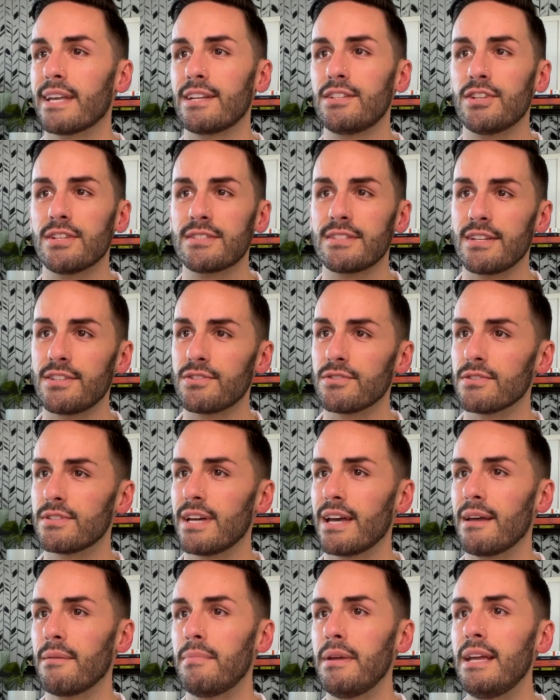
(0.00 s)
like gestational
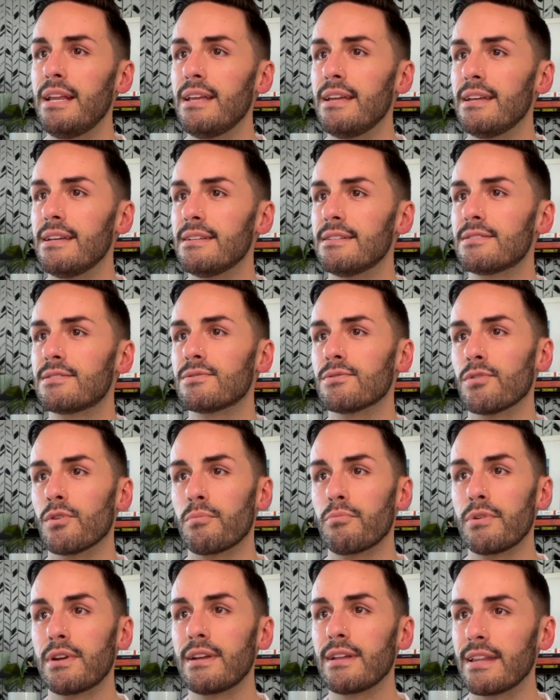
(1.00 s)
diabetes or
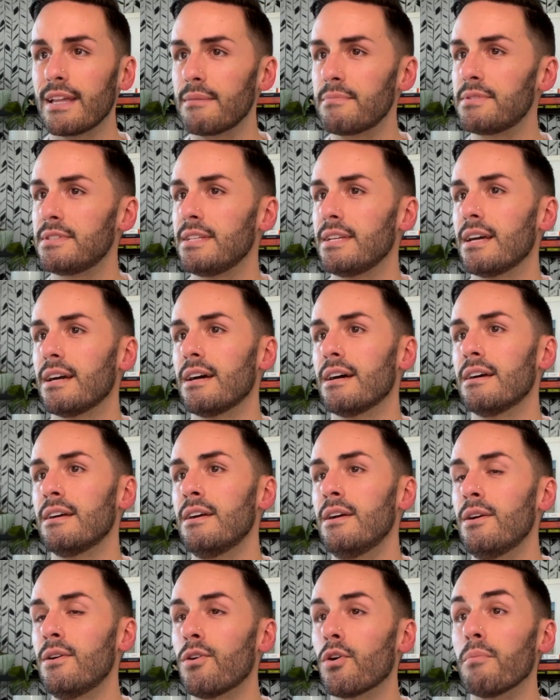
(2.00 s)
preeclampsia
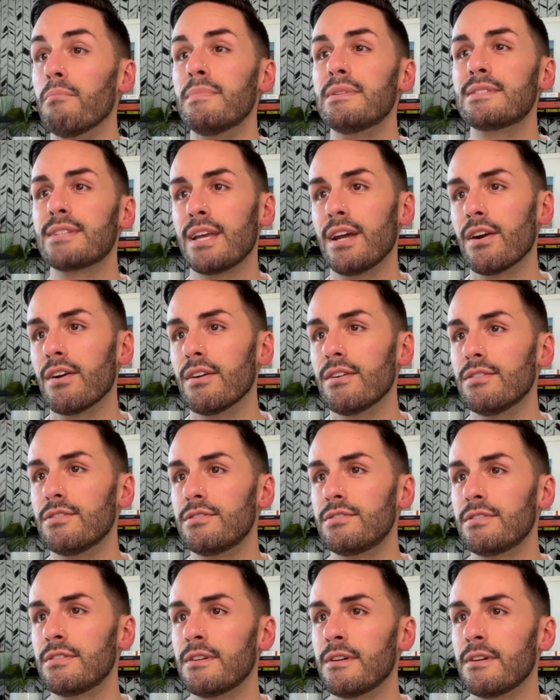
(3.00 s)
or miscarriage.